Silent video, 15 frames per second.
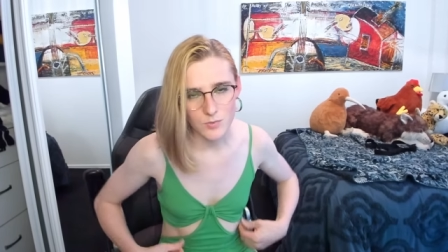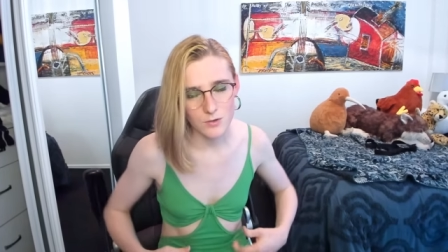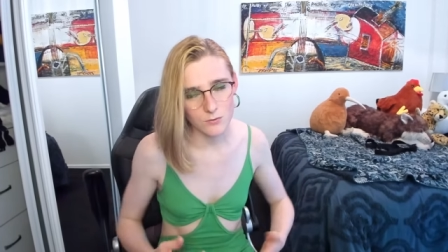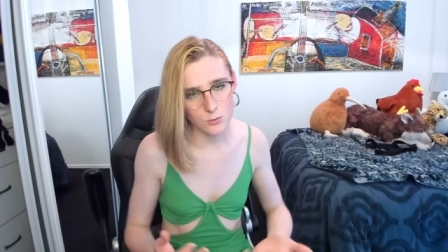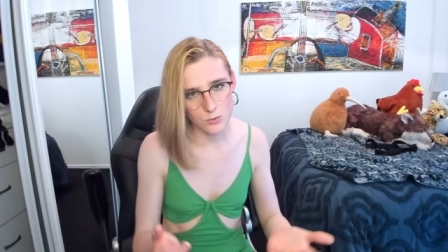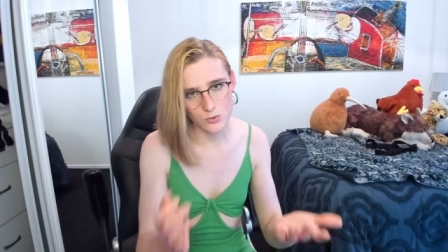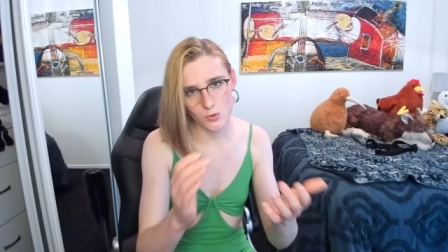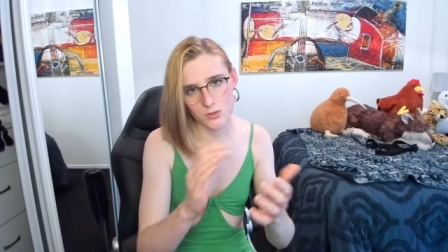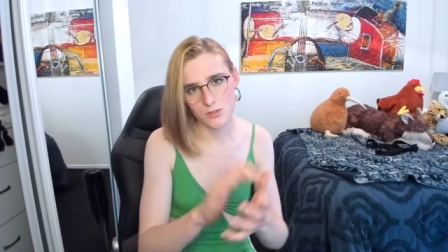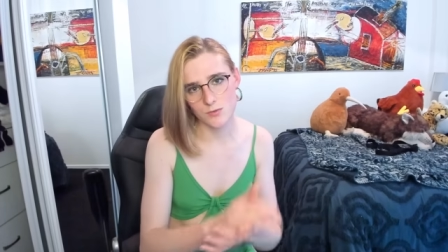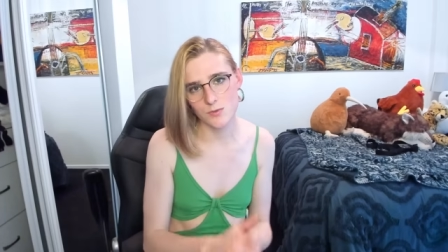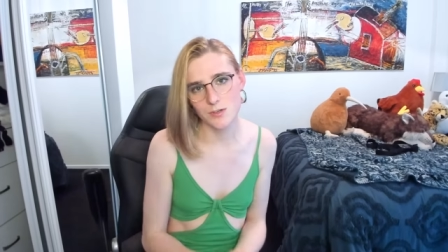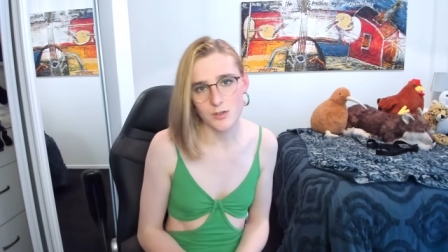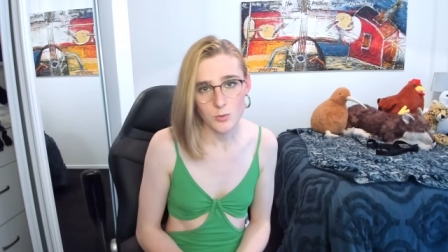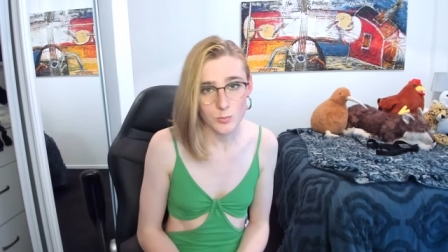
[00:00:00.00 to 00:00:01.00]
If you enjoyed this
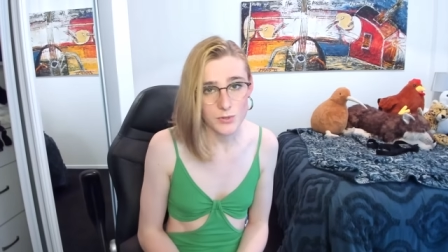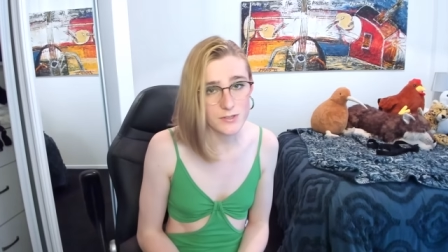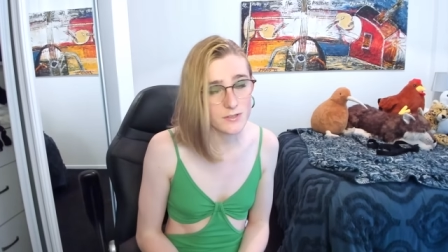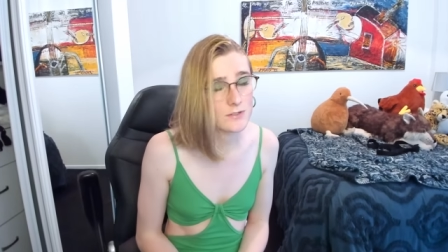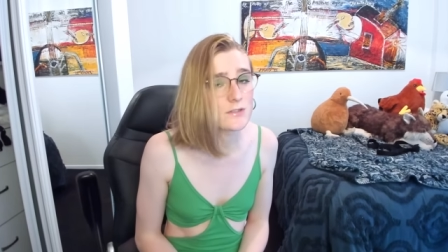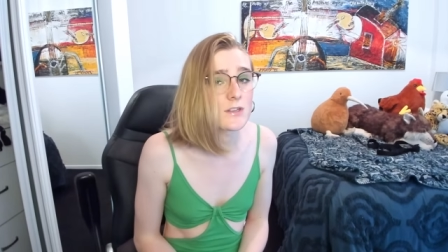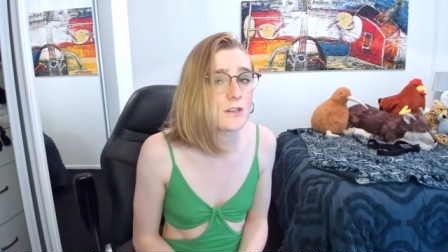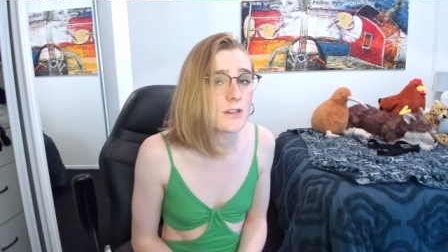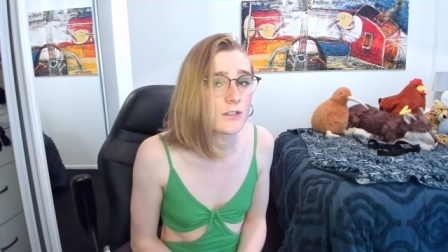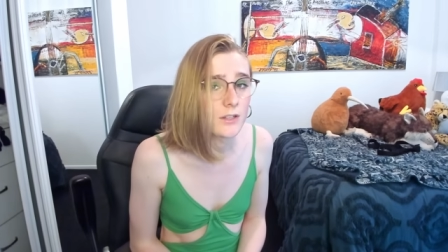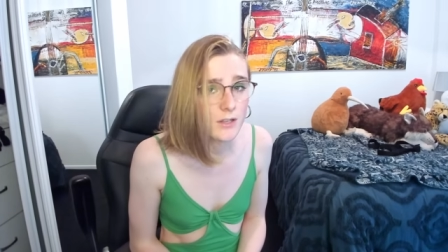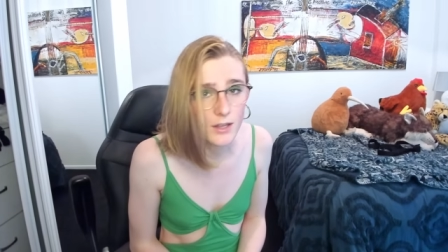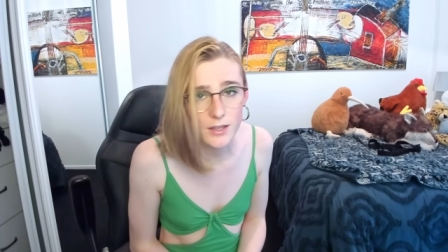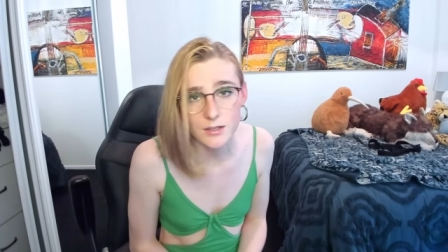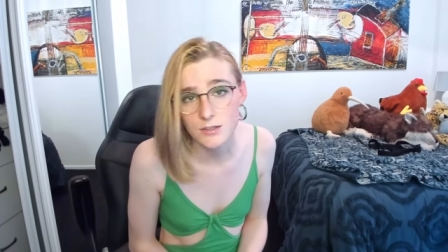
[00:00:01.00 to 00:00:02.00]
video, please consider hitting the
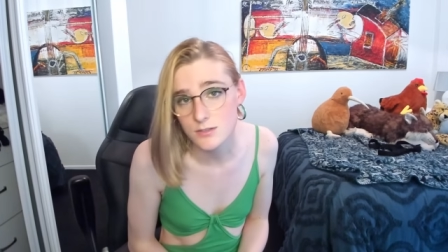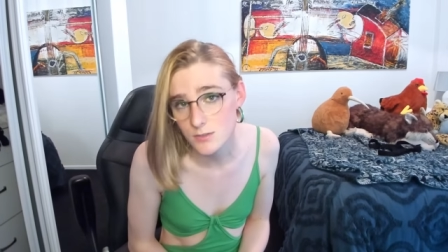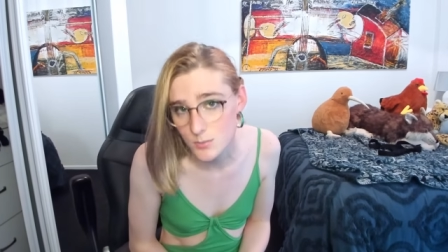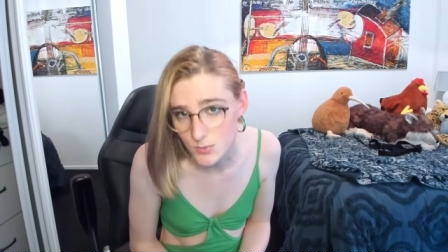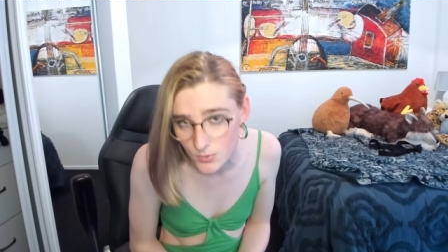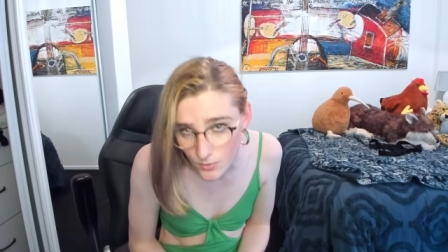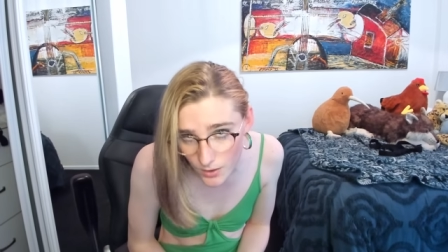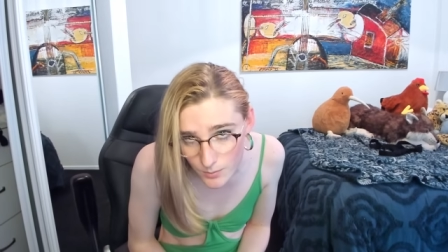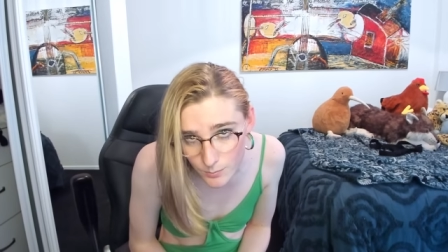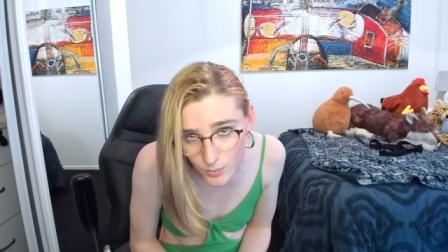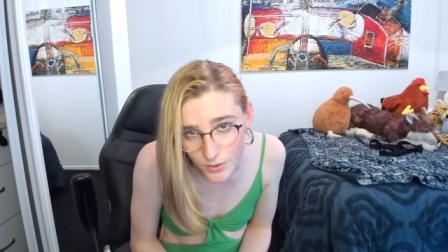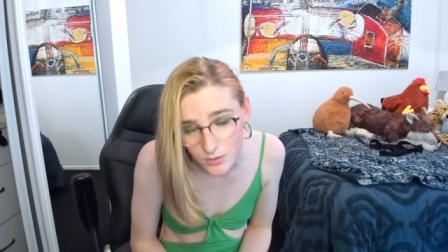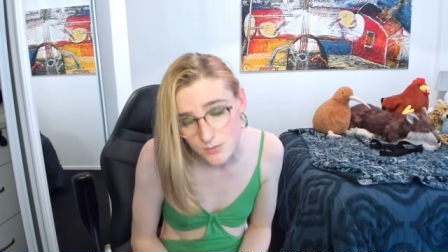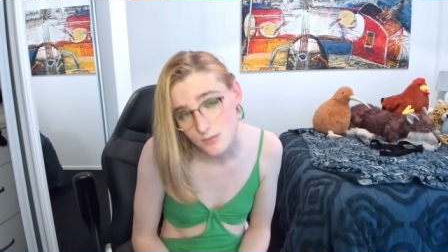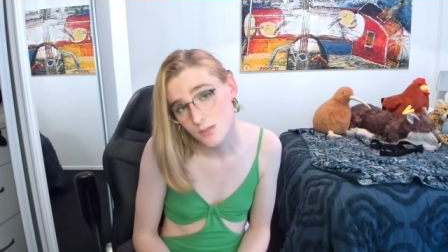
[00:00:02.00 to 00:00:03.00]
like and subscribe
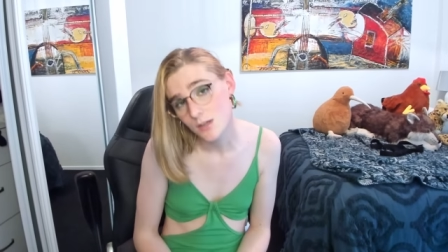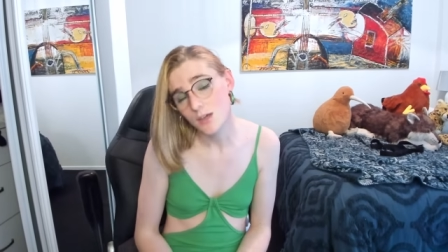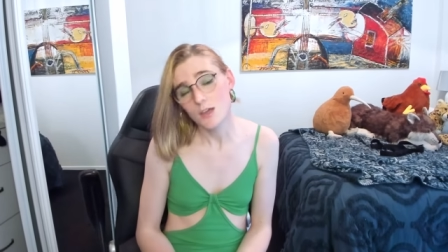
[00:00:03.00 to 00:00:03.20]
button.